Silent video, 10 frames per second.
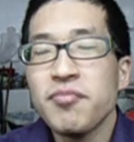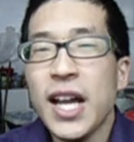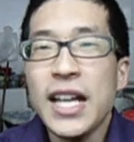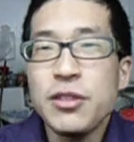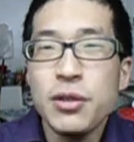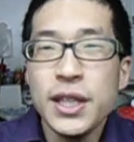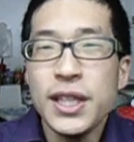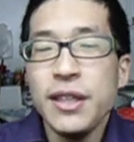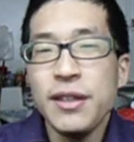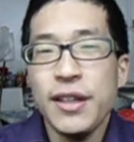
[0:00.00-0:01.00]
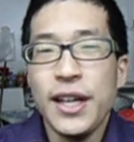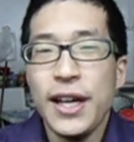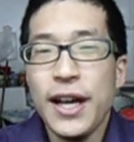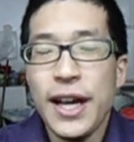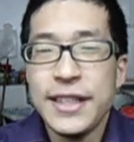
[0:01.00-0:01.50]
Actually,
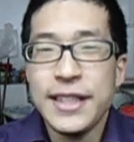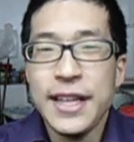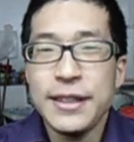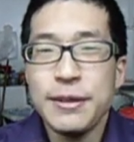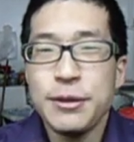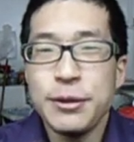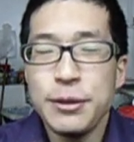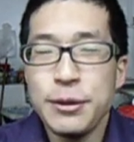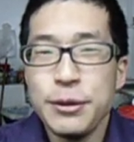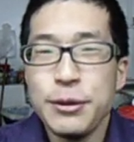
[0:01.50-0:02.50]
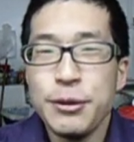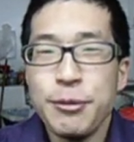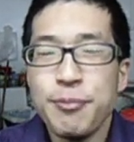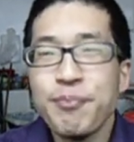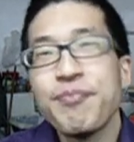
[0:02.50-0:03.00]
I tend to.
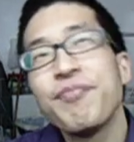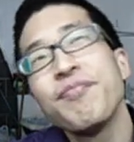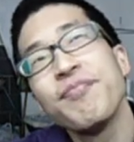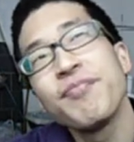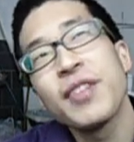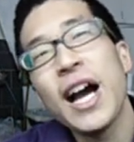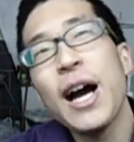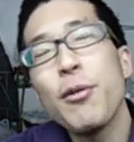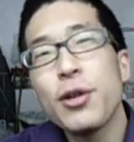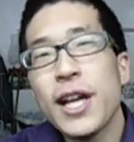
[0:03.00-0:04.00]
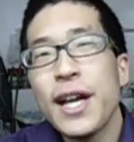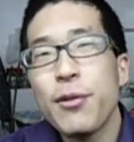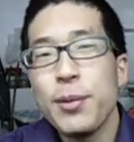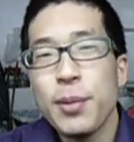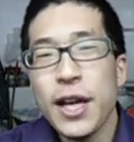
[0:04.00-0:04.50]
How would I
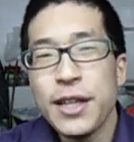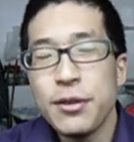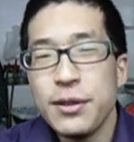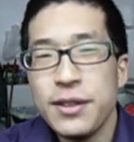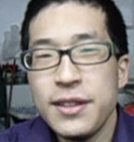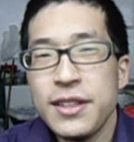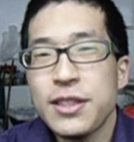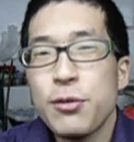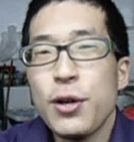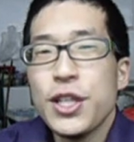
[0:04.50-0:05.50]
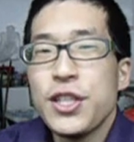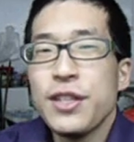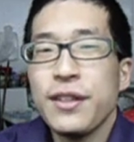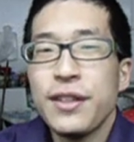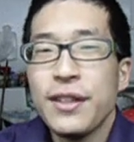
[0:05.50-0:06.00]
reply to this
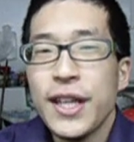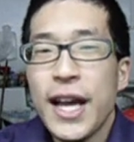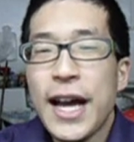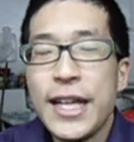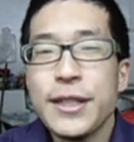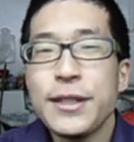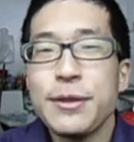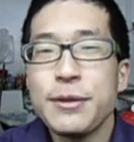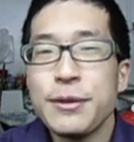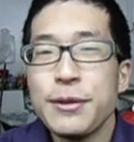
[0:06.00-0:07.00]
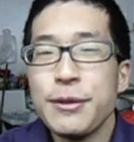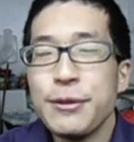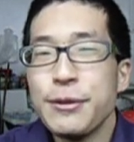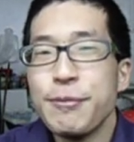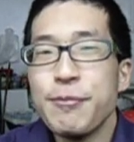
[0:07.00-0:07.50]
question? I tend
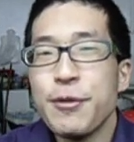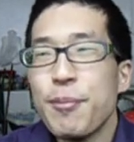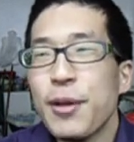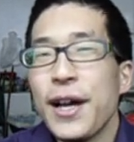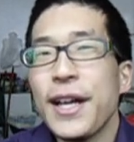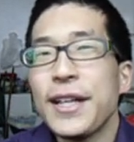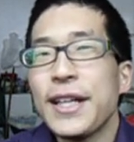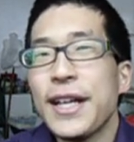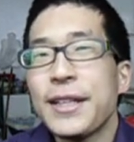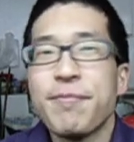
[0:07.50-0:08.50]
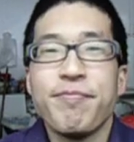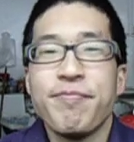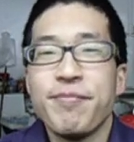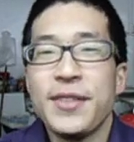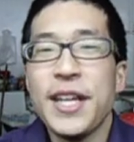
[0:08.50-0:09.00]
to reply like,
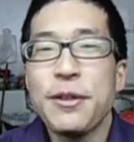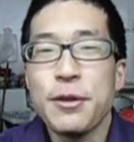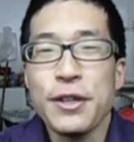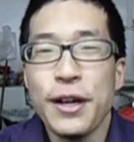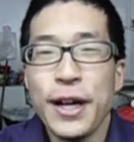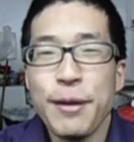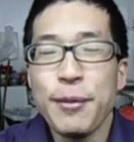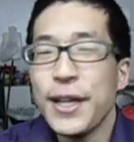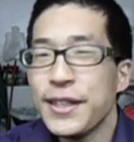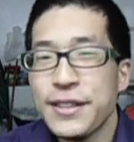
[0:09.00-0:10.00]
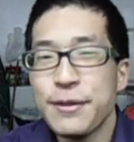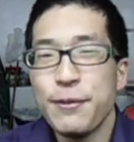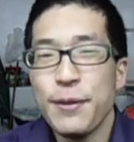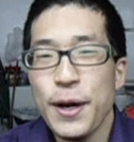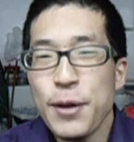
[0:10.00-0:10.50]
take your time. It's
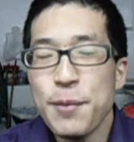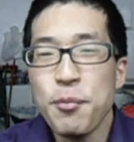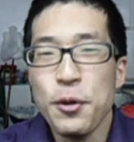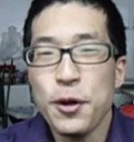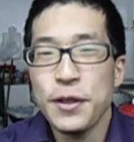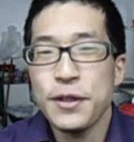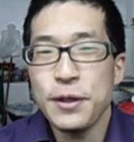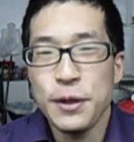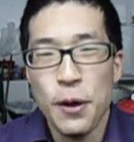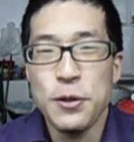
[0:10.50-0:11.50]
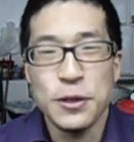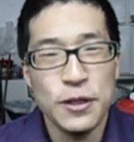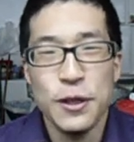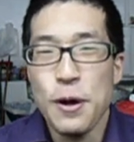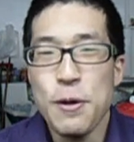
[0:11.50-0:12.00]
very important to go
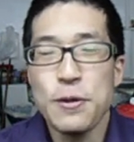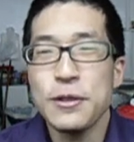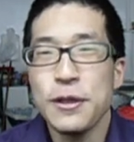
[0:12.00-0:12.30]
slow.